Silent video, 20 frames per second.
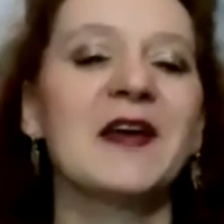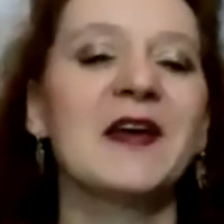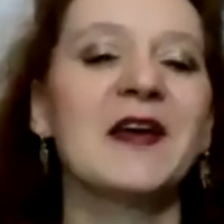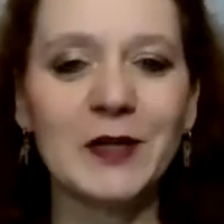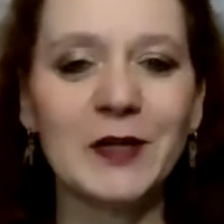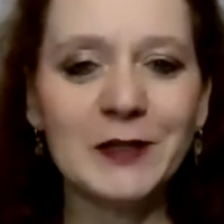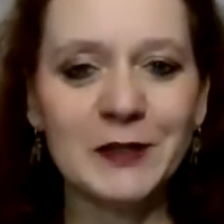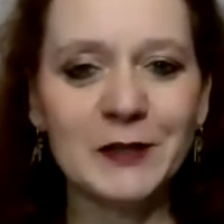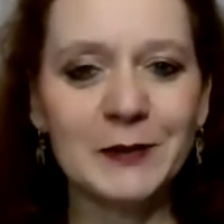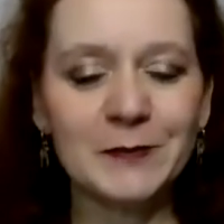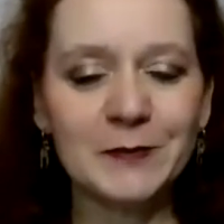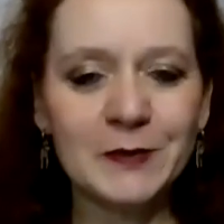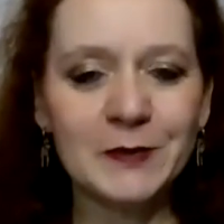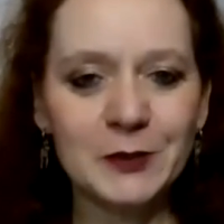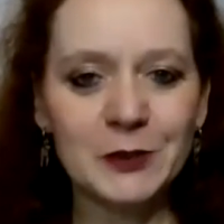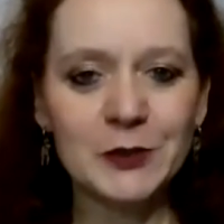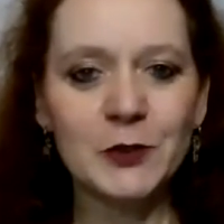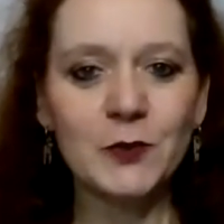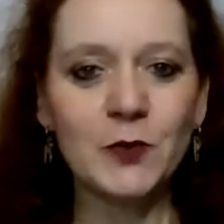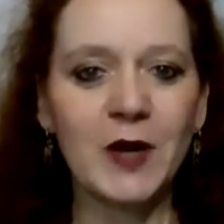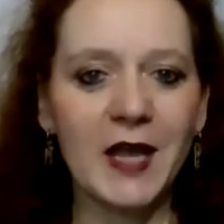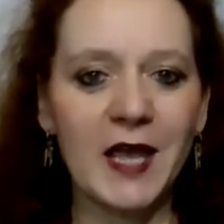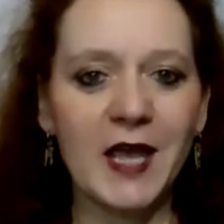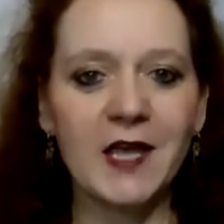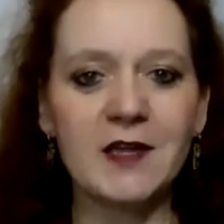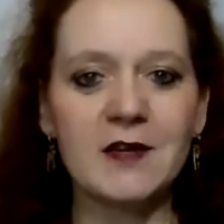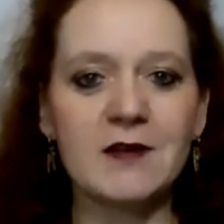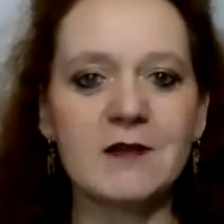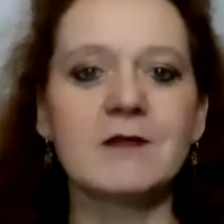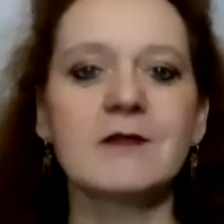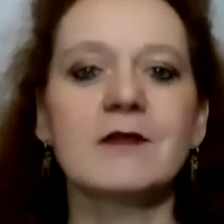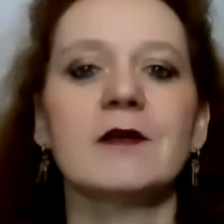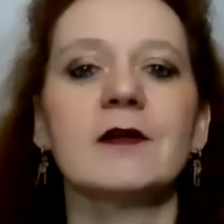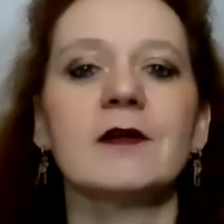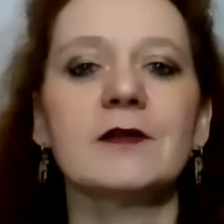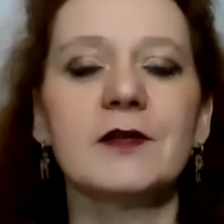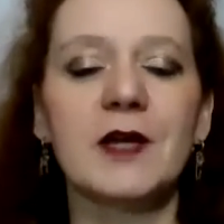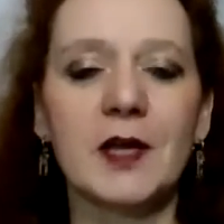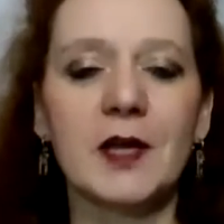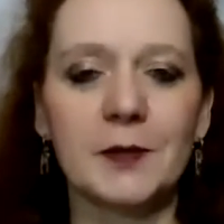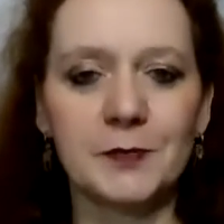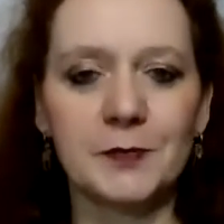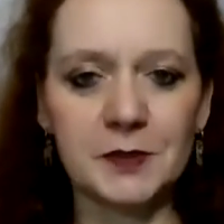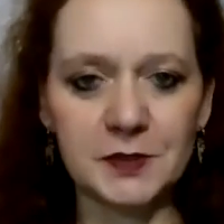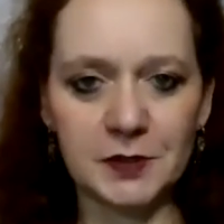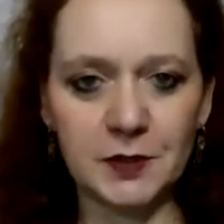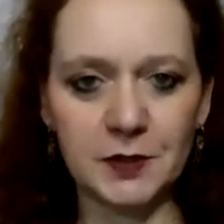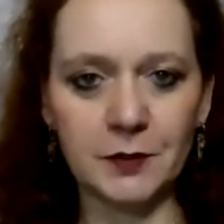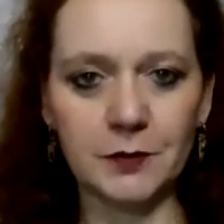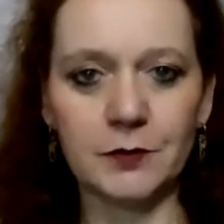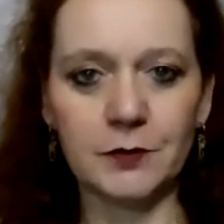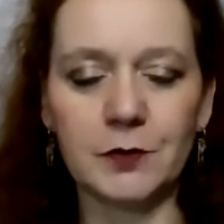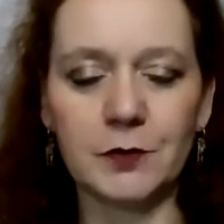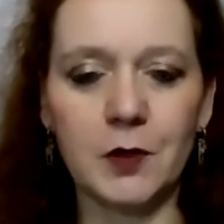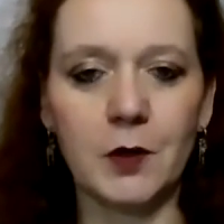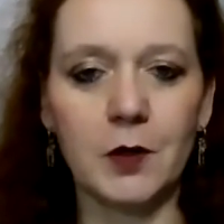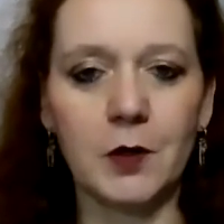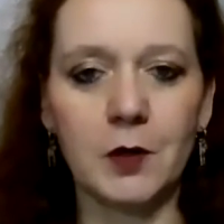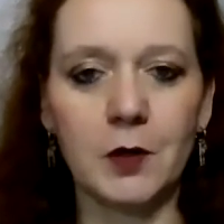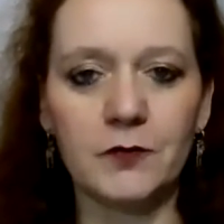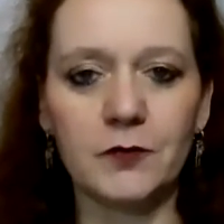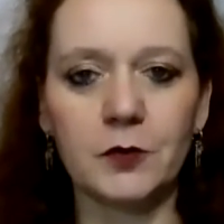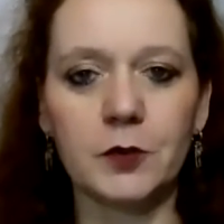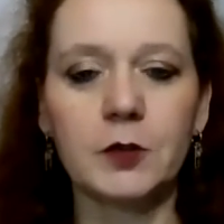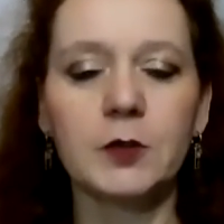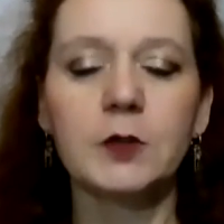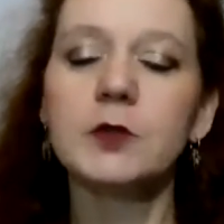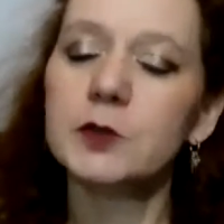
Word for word: Welcome to another episode of